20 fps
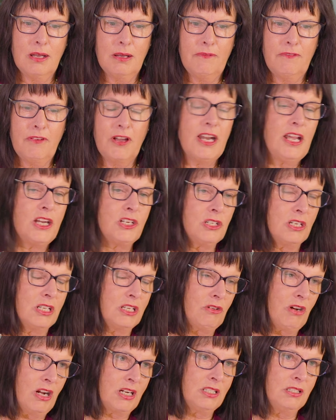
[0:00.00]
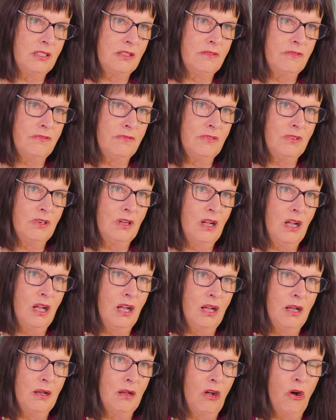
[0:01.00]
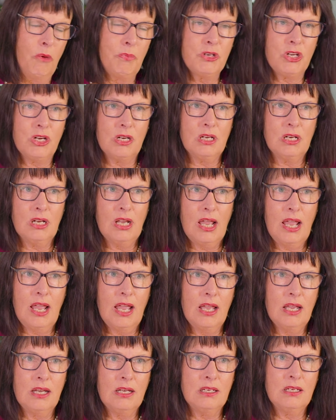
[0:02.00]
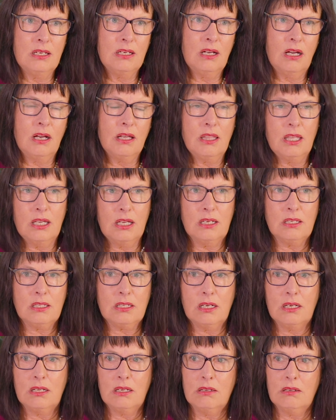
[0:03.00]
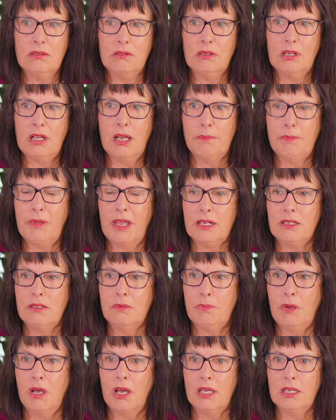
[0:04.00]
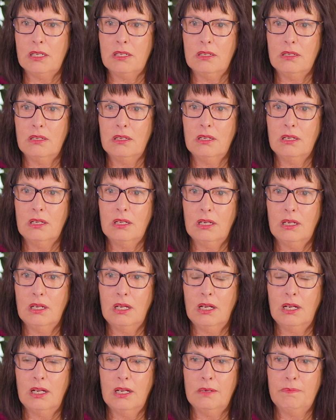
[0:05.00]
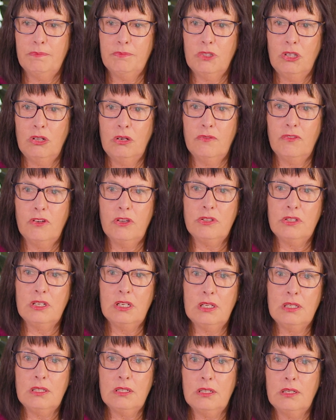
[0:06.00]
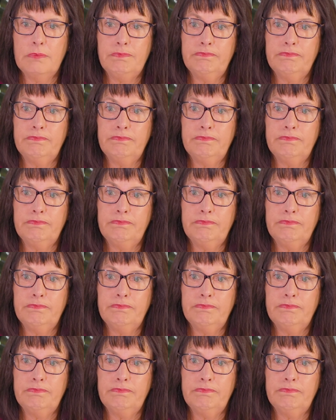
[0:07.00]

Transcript: financially attractive option, and I think it's going to come back to bite universities.